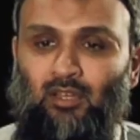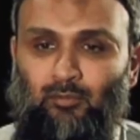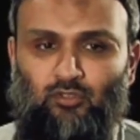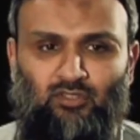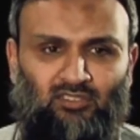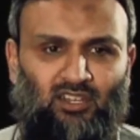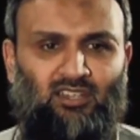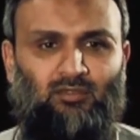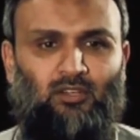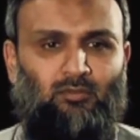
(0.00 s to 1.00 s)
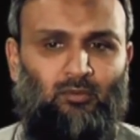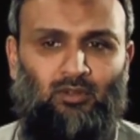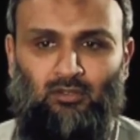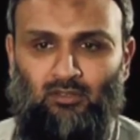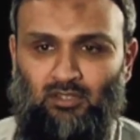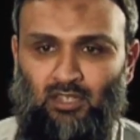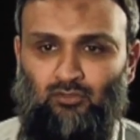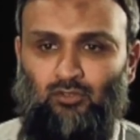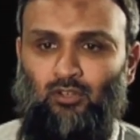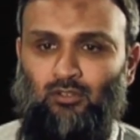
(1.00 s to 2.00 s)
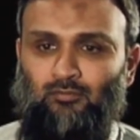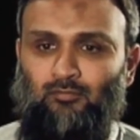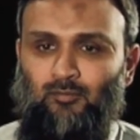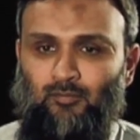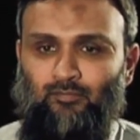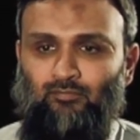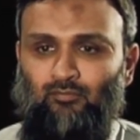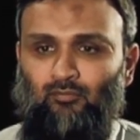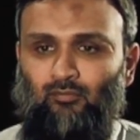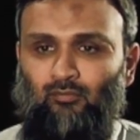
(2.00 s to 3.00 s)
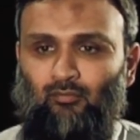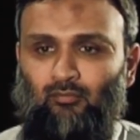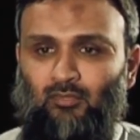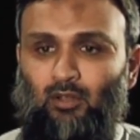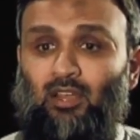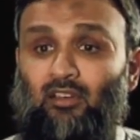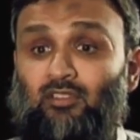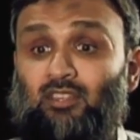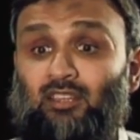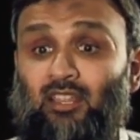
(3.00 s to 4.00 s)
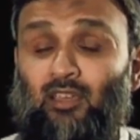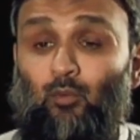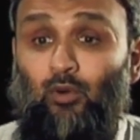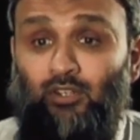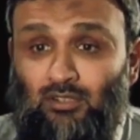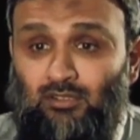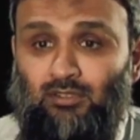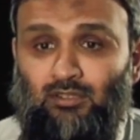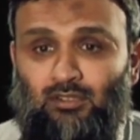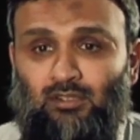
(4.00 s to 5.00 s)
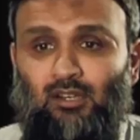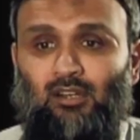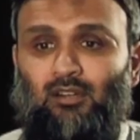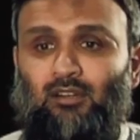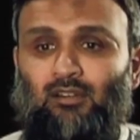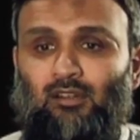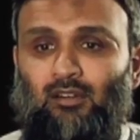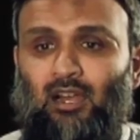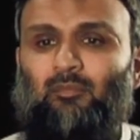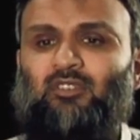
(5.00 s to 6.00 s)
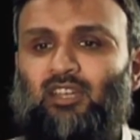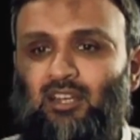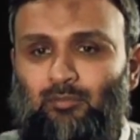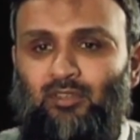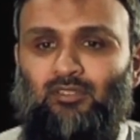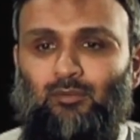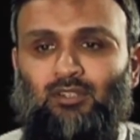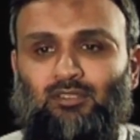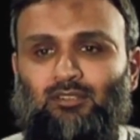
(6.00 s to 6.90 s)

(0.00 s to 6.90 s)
I'm not translating word by word because it takes too long. They will have everything that they want. How much can a person want?